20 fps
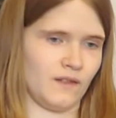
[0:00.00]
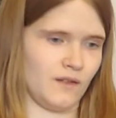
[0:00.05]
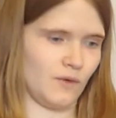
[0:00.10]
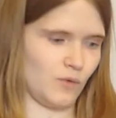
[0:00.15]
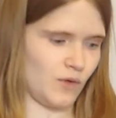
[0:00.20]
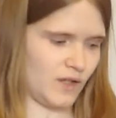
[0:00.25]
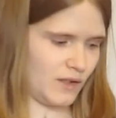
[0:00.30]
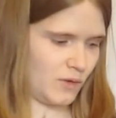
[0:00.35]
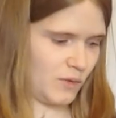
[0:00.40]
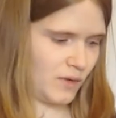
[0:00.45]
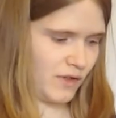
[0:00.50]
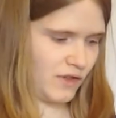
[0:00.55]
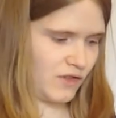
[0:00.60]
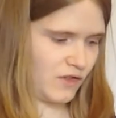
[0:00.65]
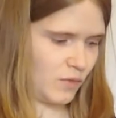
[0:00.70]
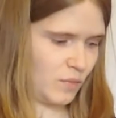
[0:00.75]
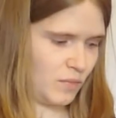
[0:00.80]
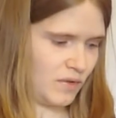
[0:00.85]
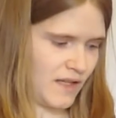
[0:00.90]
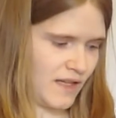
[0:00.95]
When you want
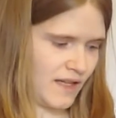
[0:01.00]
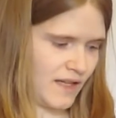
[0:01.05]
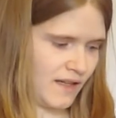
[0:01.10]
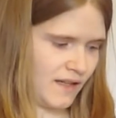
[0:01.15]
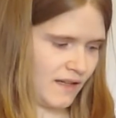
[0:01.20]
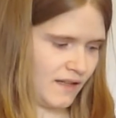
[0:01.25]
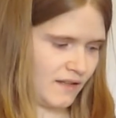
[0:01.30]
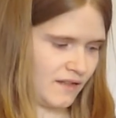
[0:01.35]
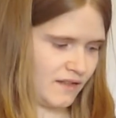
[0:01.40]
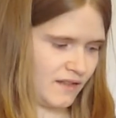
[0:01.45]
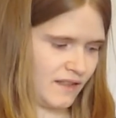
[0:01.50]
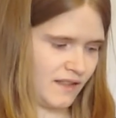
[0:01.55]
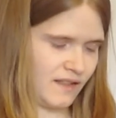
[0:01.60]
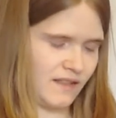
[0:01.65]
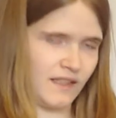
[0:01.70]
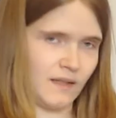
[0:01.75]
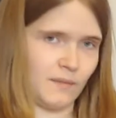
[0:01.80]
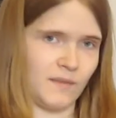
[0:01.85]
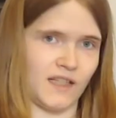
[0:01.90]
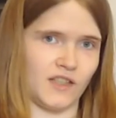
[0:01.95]
to play the
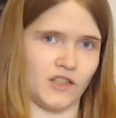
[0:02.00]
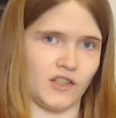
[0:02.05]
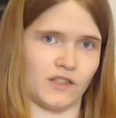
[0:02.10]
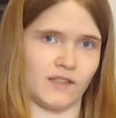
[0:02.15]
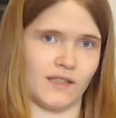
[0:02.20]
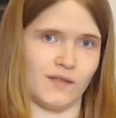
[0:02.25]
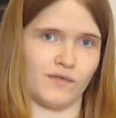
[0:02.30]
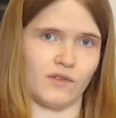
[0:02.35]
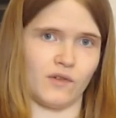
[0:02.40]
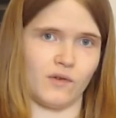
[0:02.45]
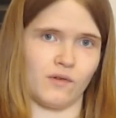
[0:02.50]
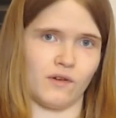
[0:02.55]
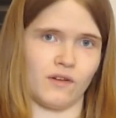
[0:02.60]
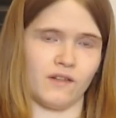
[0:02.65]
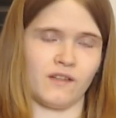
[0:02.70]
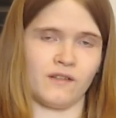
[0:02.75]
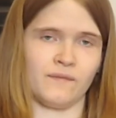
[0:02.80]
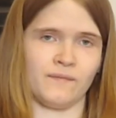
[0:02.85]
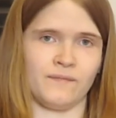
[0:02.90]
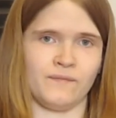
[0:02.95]
D major 7 chord,